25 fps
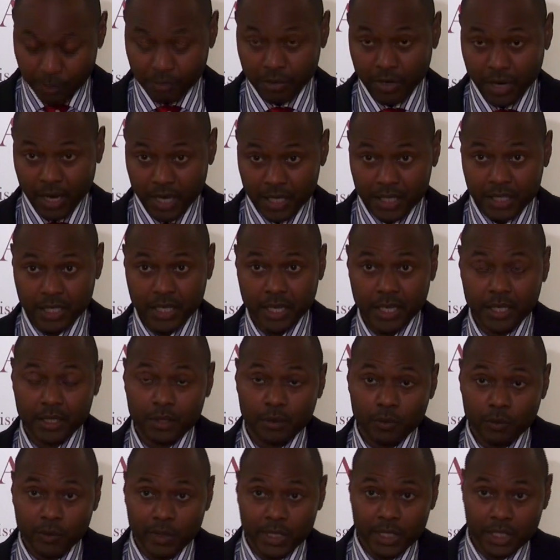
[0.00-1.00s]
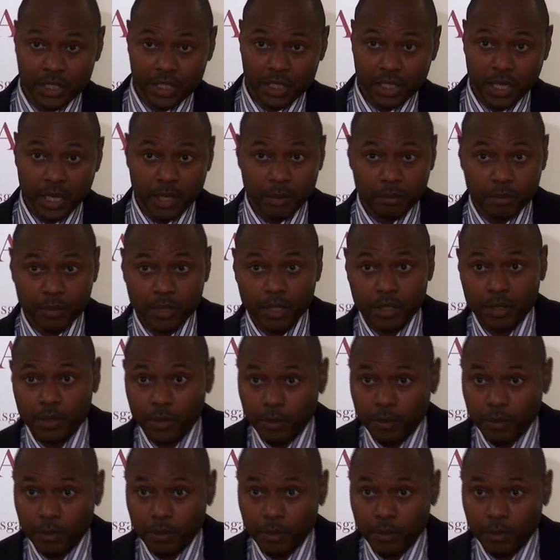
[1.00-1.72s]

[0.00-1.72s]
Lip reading: project which shaped